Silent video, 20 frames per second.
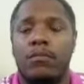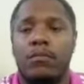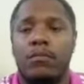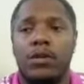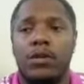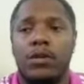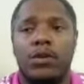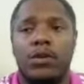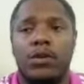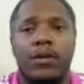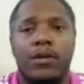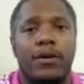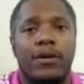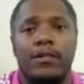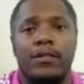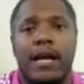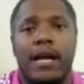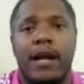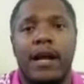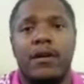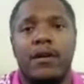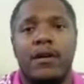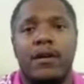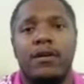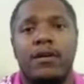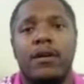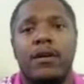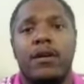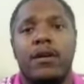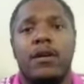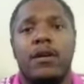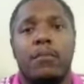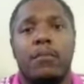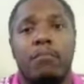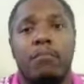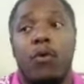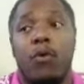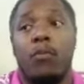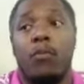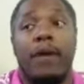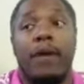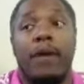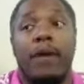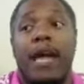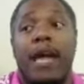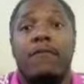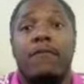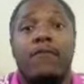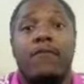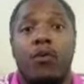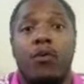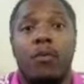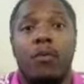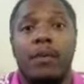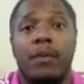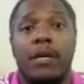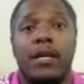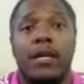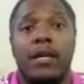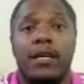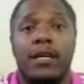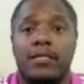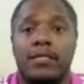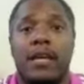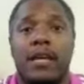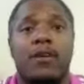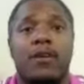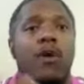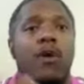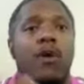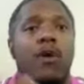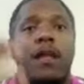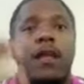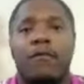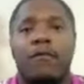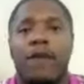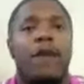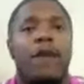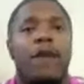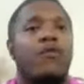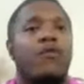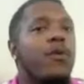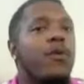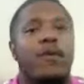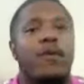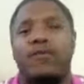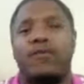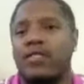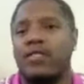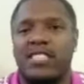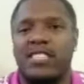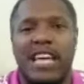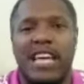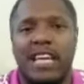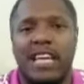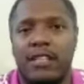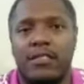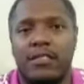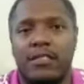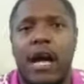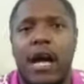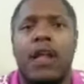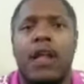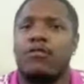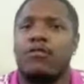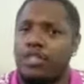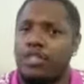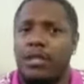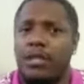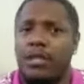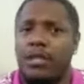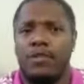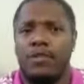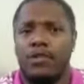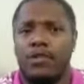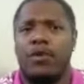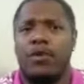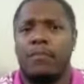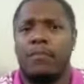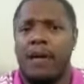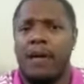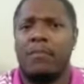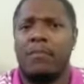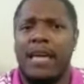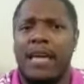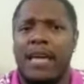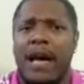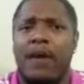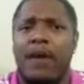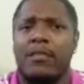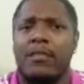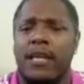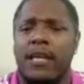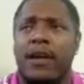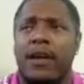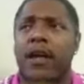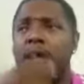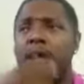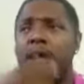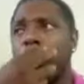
their entire boat paid for because they qualify for whatever state scholarship might be out there.